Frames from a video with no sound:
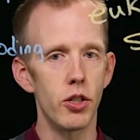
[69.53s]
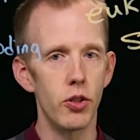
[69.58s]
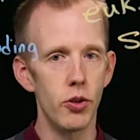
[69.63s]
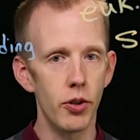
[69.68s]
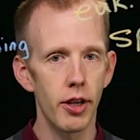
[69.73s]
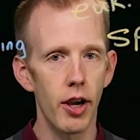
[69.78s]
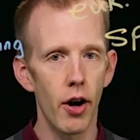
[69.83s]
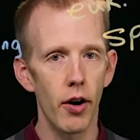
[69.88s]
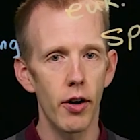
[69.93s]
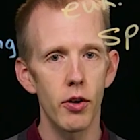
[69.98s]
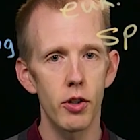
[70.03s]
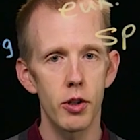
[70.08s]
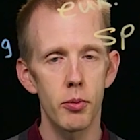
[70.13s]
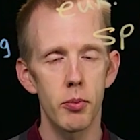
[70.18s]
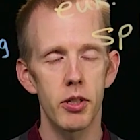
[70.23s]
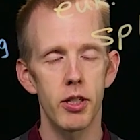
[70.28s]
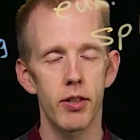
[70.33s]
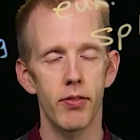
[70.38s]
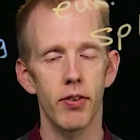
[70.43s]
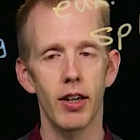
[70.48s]
eukaryote
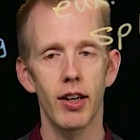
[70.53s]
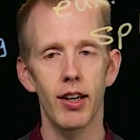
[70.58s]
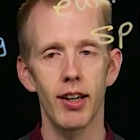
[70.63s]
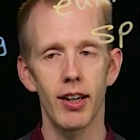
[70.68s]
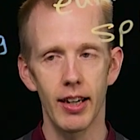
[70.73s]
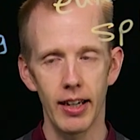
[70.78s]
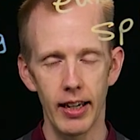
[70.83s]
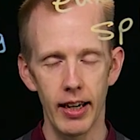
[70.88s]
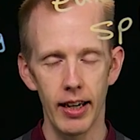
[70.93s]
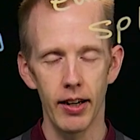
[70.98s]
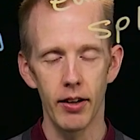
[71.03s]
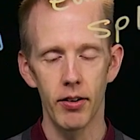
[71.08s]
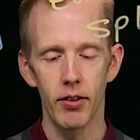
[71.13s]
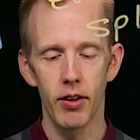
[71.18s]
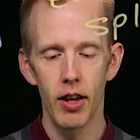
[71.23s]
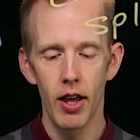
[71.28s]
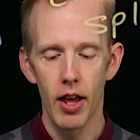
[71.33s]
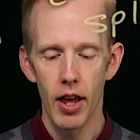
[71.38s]
specific again.